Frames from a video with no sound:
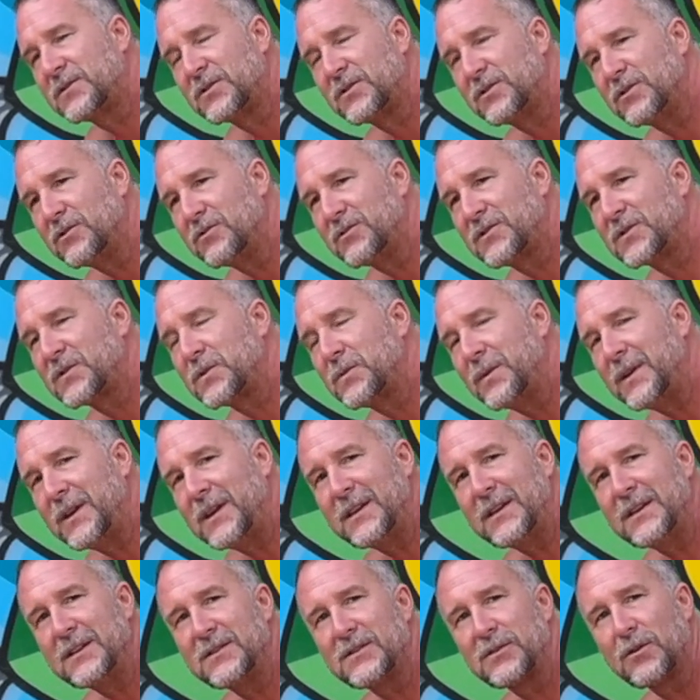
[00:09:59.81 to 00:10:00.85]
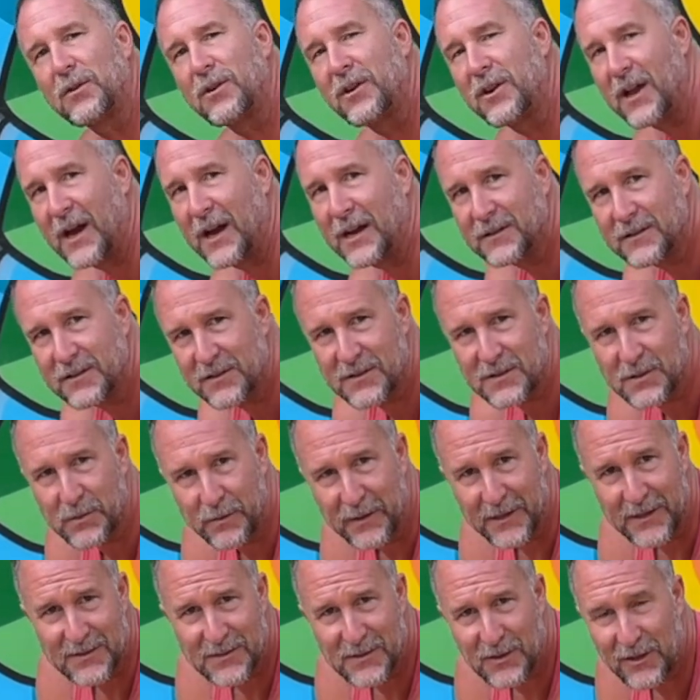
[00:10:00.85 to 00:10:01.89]
to squeeze or not to
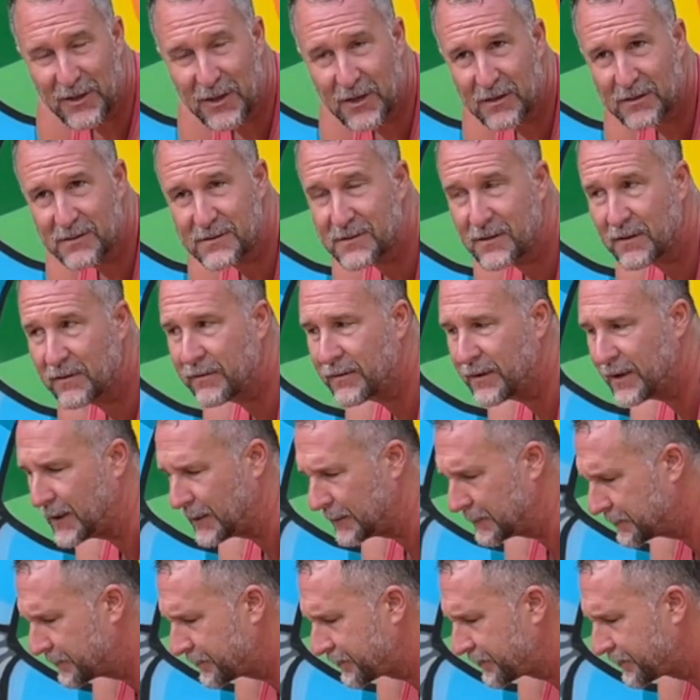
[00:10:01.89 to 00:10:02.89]
squeeze. So here's the thing.